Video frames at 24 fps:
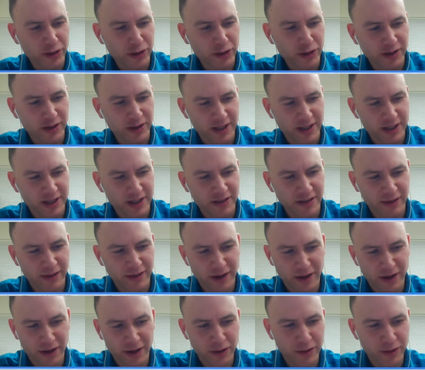that's a very
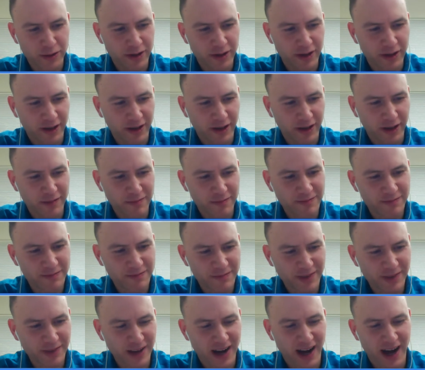good.
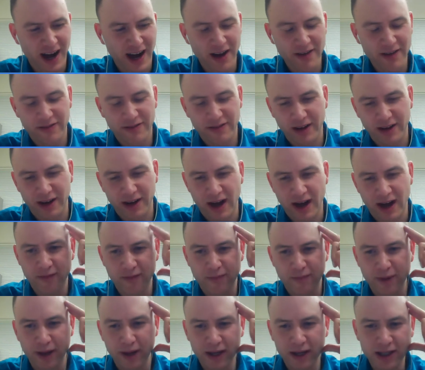I've
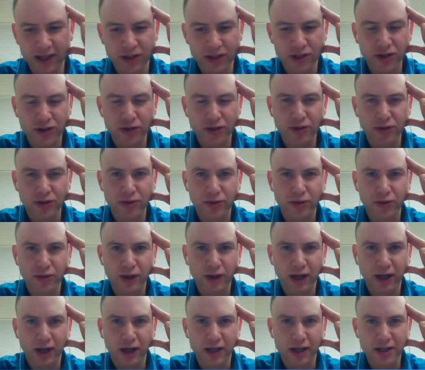been
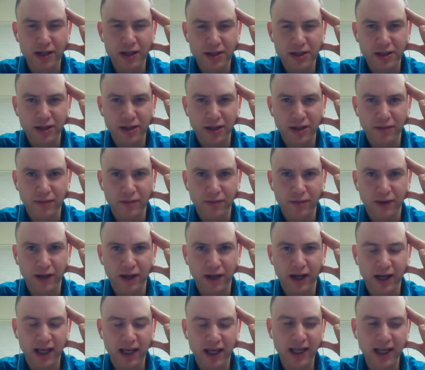into some
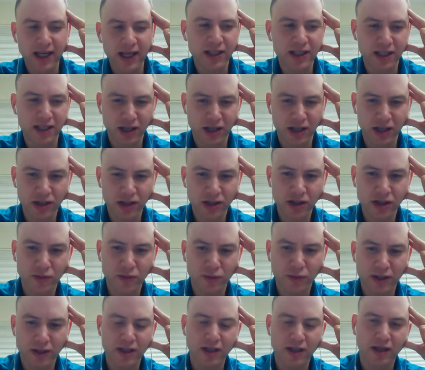heated discussions
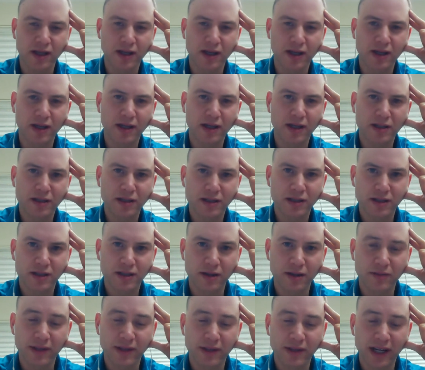with some
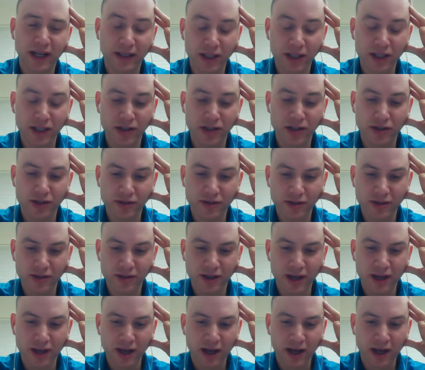dietitians,
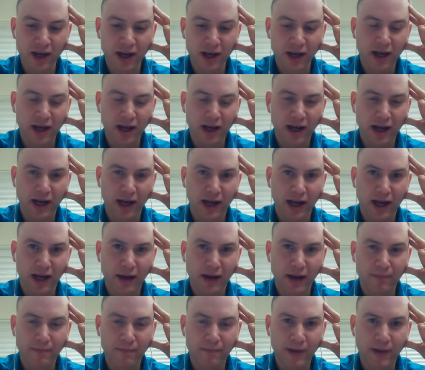
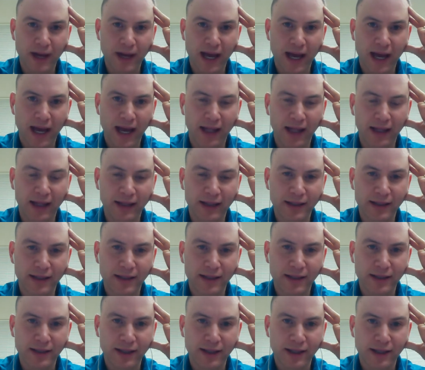and
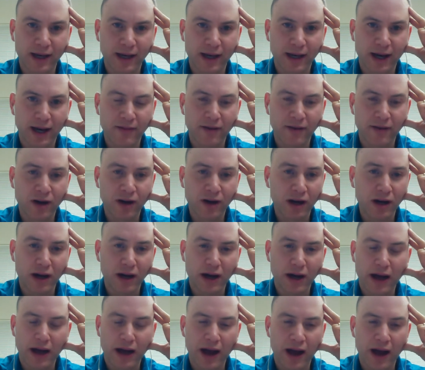
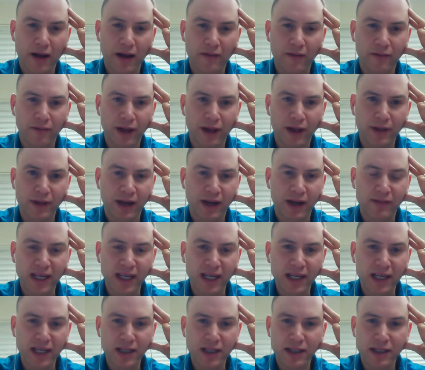I've
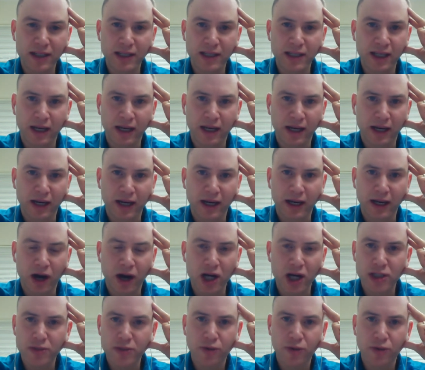eaten in a
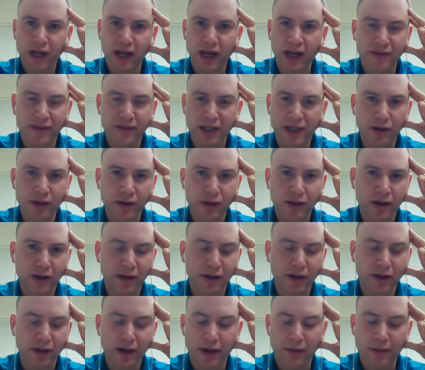hospital cafeteria.
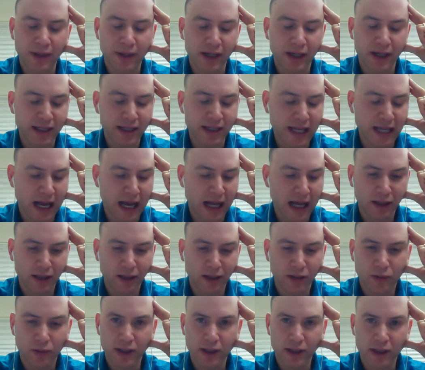I mean, a salad
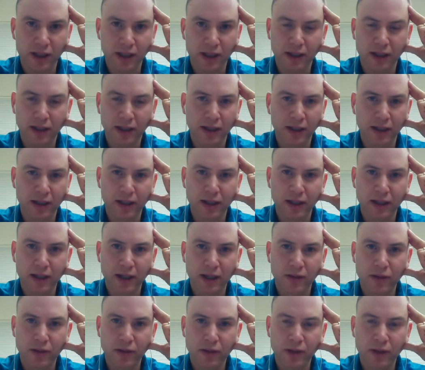
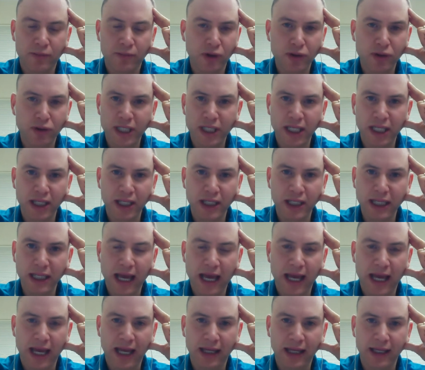with protein,
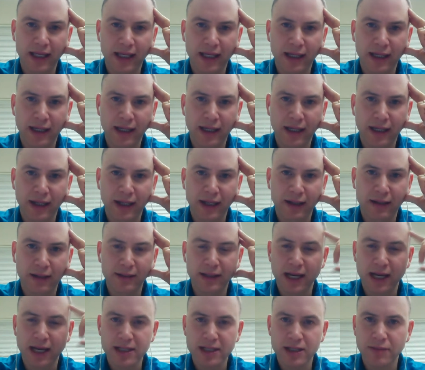and
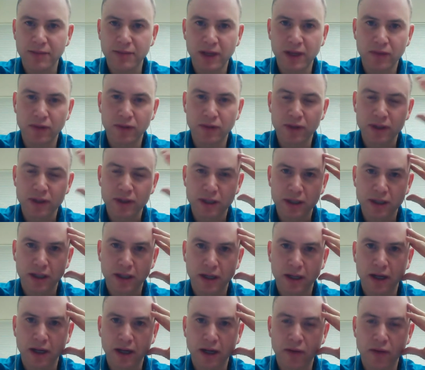next to me was
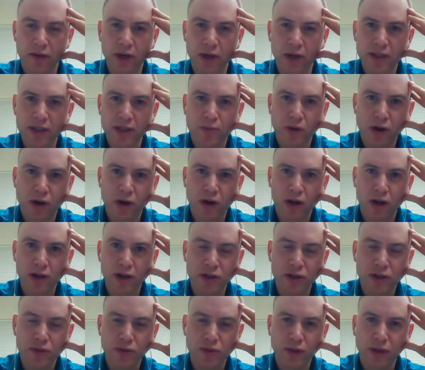a respirologist
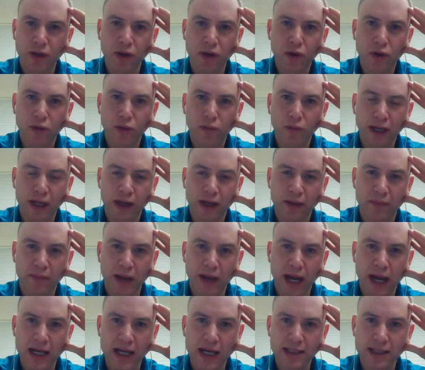with a whole plate of
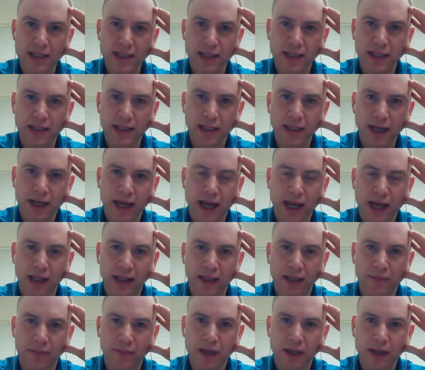pasta and a big